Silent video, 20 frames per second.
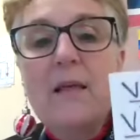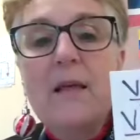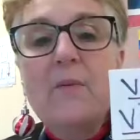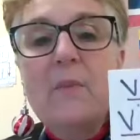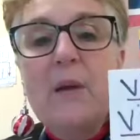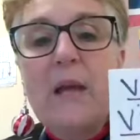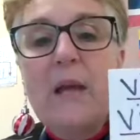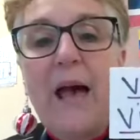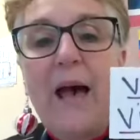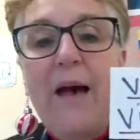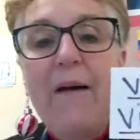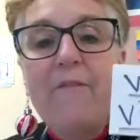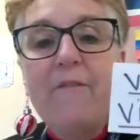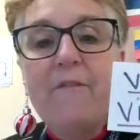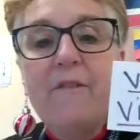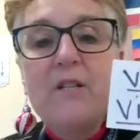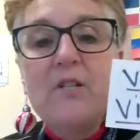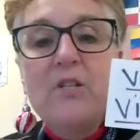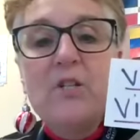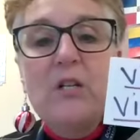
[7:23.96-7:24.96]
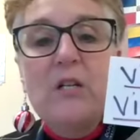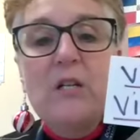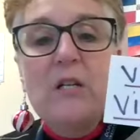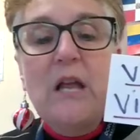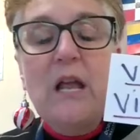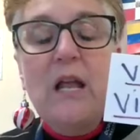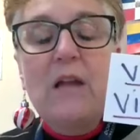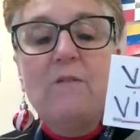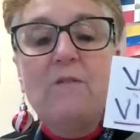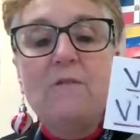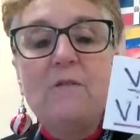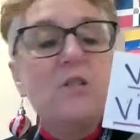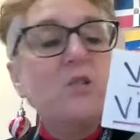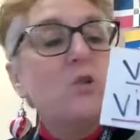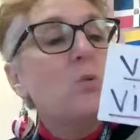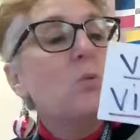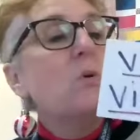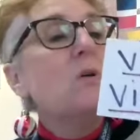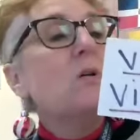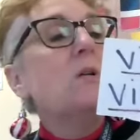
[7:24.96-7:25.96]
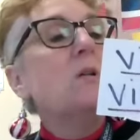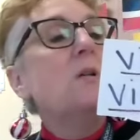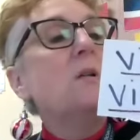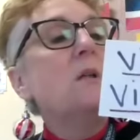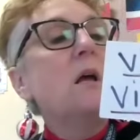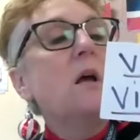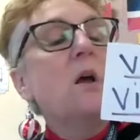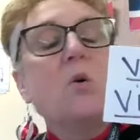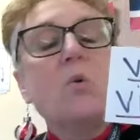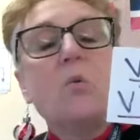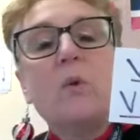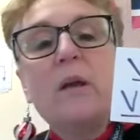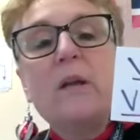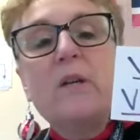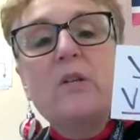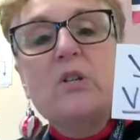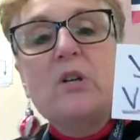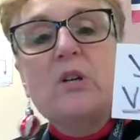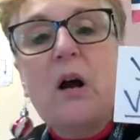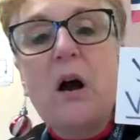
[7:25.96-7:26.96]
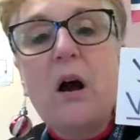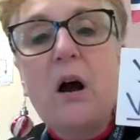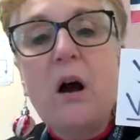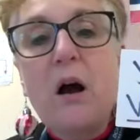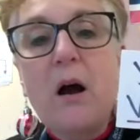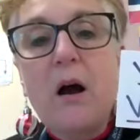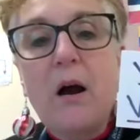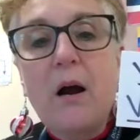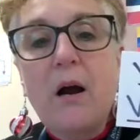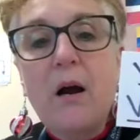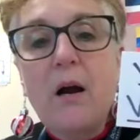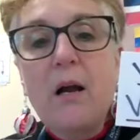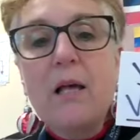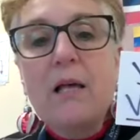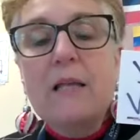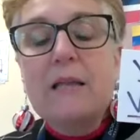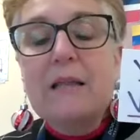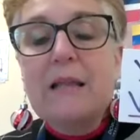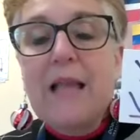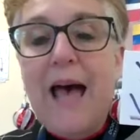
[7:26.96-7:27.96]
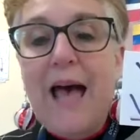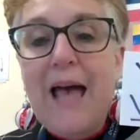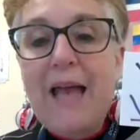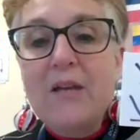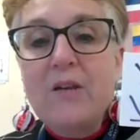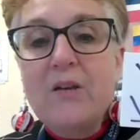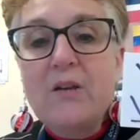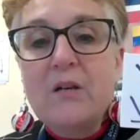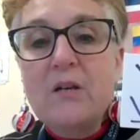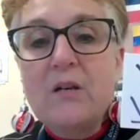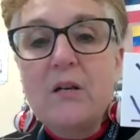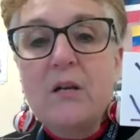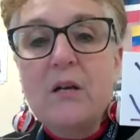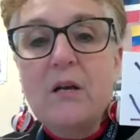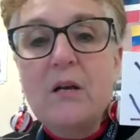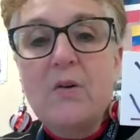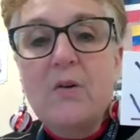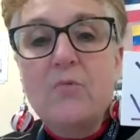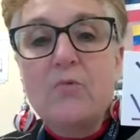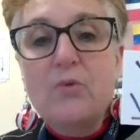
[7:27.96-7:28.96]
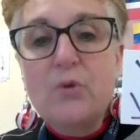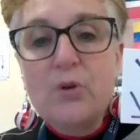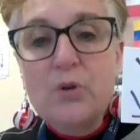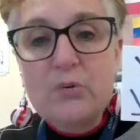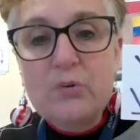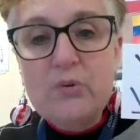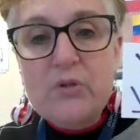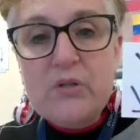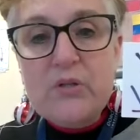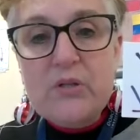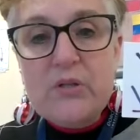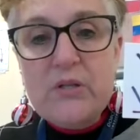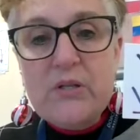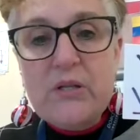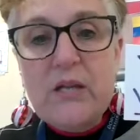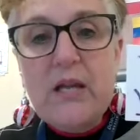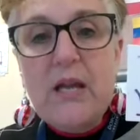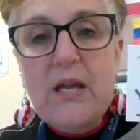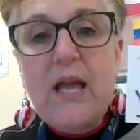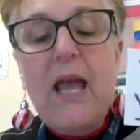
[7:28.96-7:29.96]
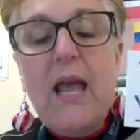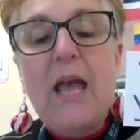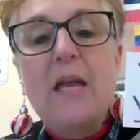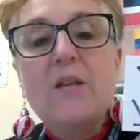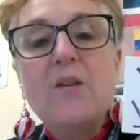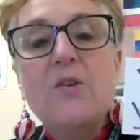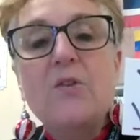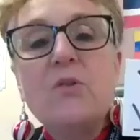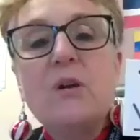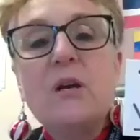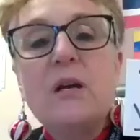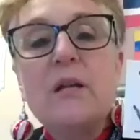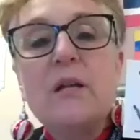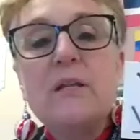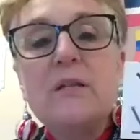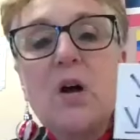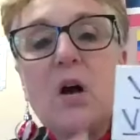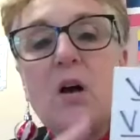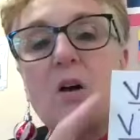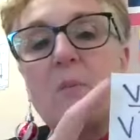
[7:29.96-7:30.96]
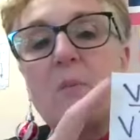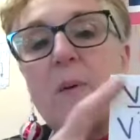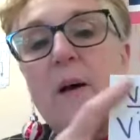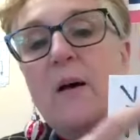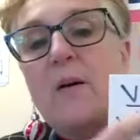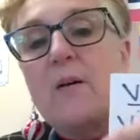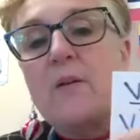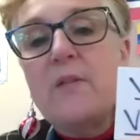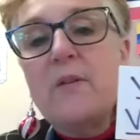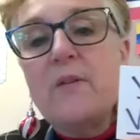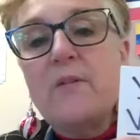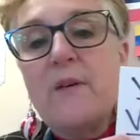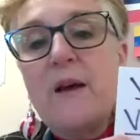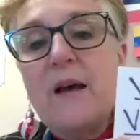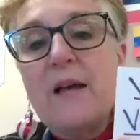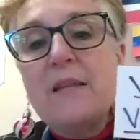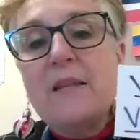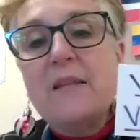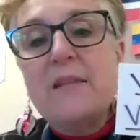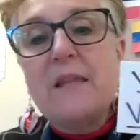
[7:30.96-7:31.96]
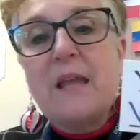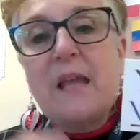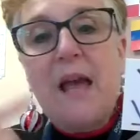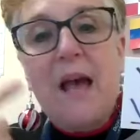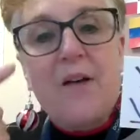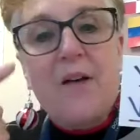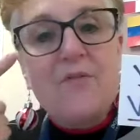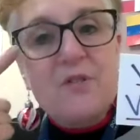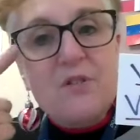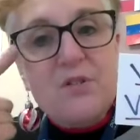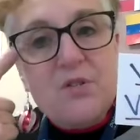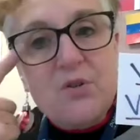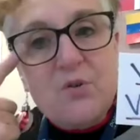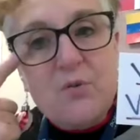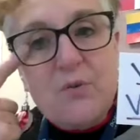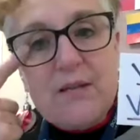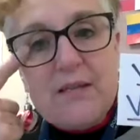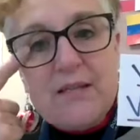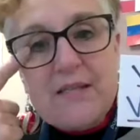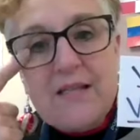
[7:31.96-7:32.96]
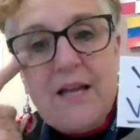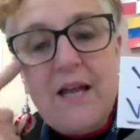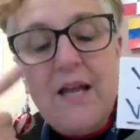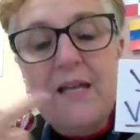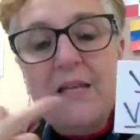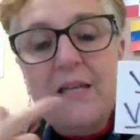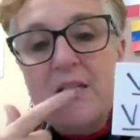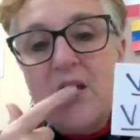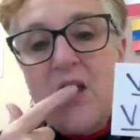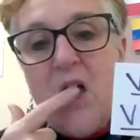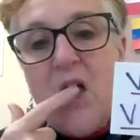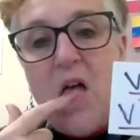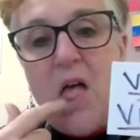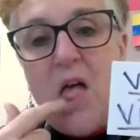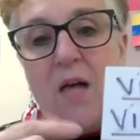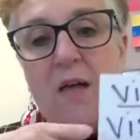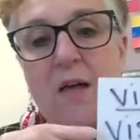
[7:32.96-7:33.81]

Then we have vision and visual, which are Latin roots. And you could talk about the fact that they have to do with sight.